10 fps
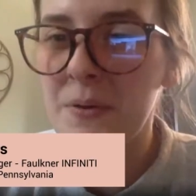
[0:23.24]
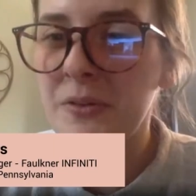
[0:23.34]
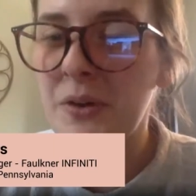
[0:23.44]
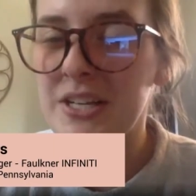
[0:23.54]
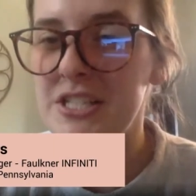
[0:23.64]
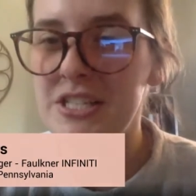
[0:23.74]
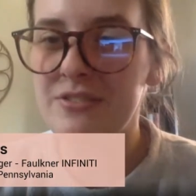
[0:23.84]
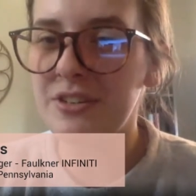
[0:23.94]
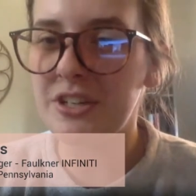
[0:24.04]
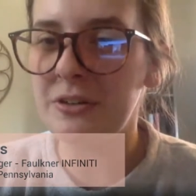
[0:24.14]
of
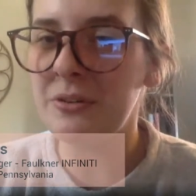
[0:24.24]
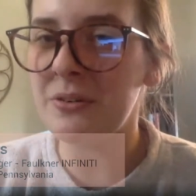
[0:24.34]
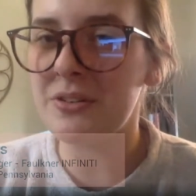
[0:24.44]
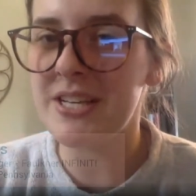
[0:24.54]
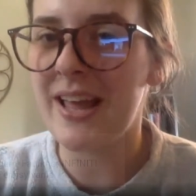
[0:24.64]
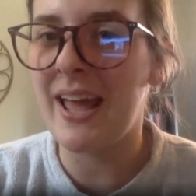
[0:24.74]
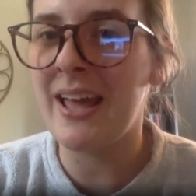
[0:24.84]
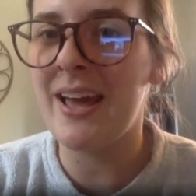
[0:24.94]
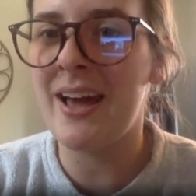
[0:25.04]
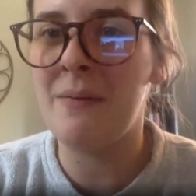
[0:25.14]
questions for you
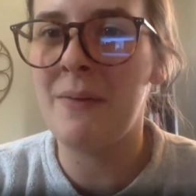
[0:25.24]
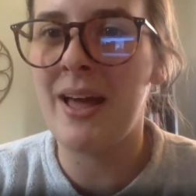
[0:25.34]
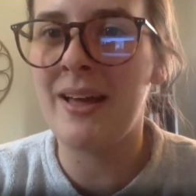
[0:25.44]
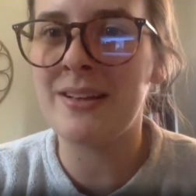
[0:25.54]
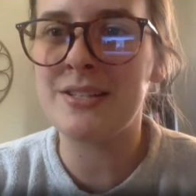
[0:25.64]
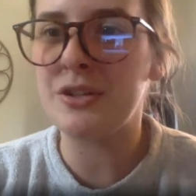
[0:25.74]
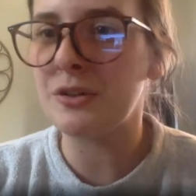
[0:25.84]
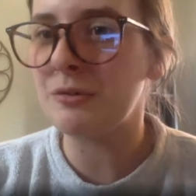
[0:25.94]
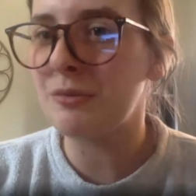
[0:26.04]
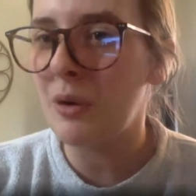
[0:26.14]
today. As
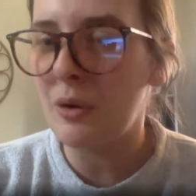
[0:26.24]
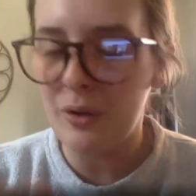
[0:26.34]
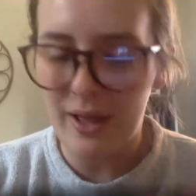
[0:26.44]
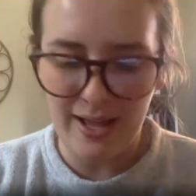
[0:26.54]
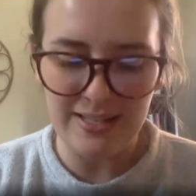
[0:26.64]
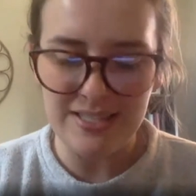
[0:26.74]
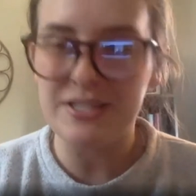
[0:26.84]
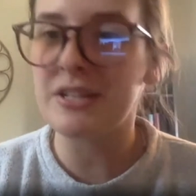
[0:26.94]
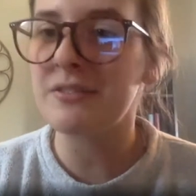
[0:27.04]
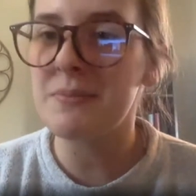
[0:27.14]
your role as the
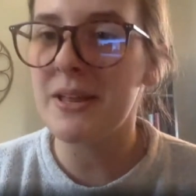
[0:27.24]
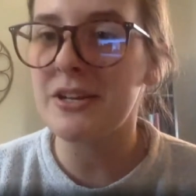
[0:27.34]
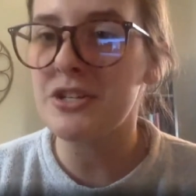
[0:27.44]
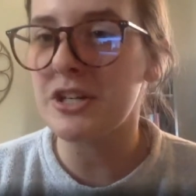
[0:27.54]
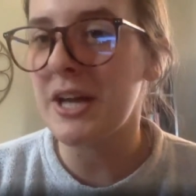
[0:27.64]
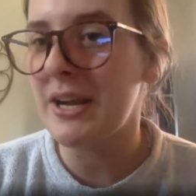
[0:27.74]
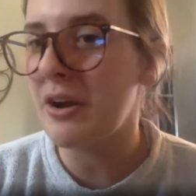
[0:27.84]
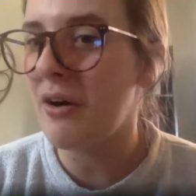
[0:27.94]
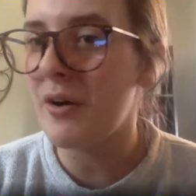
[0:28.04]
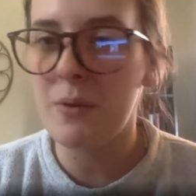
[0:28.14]
service manager in
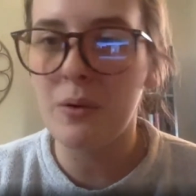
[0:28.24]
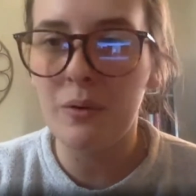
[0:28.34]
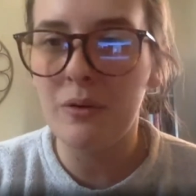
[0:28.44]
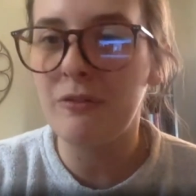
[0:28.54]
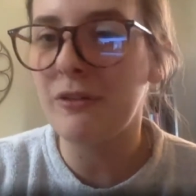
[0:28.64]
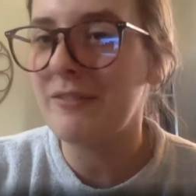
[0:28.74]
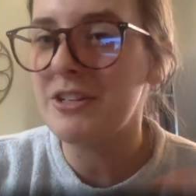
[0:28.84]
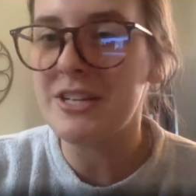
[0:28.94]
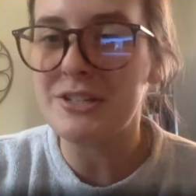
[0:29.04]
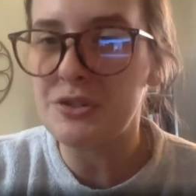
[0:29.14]
an automotive kind of
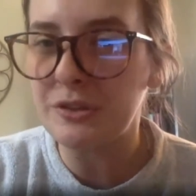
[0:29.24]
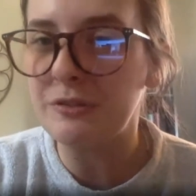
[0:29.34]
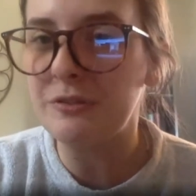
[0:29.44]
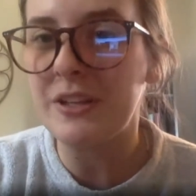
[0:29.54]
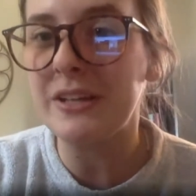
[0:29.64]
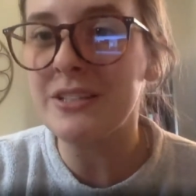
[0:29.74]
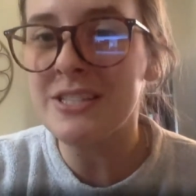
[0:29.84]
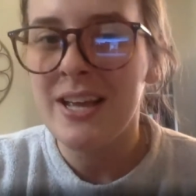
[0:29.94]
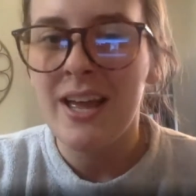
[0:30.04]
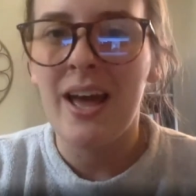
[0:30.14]
industrial
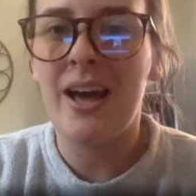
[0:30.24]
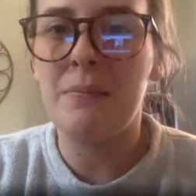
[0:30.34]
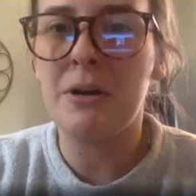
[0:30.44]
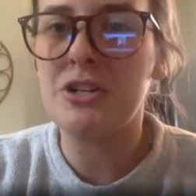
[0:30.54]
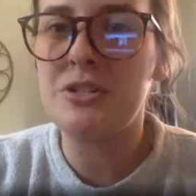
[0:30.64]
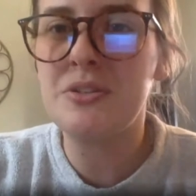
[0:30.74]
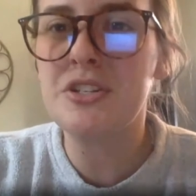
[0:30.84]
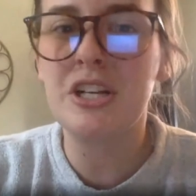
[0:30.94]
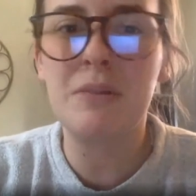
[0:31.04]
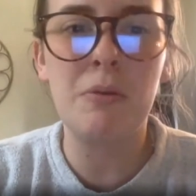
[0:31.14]
field, our
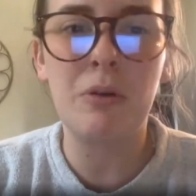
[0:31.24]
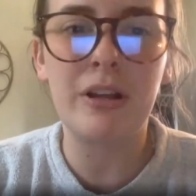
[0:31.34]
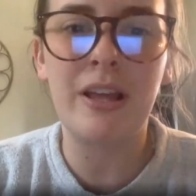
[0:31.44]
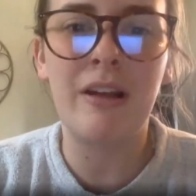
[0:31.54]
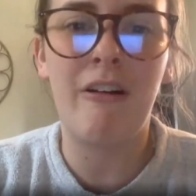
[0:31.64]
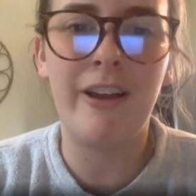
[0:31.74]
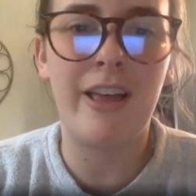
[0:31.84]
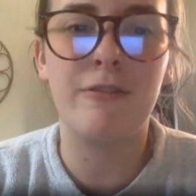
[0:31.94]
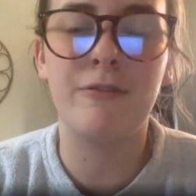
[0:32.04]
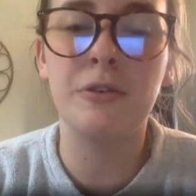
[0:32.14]
students are going to be working on
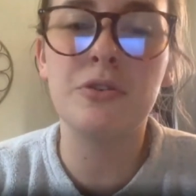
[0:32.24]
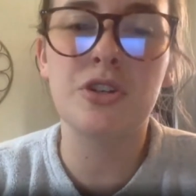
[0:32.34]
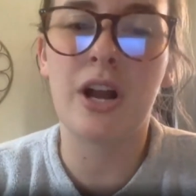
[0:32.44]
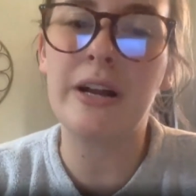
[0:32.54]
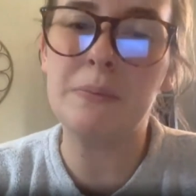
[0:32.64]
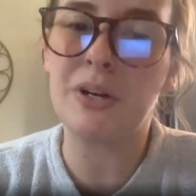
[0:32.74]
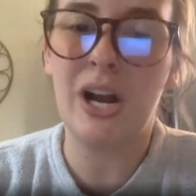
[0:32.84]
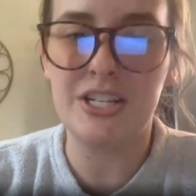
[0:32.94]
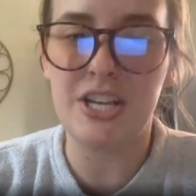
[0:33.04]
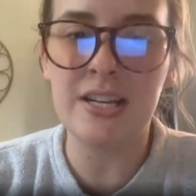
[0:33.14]
a food truck
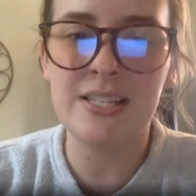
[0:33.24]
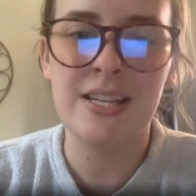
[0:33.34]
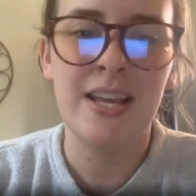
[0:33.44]
project.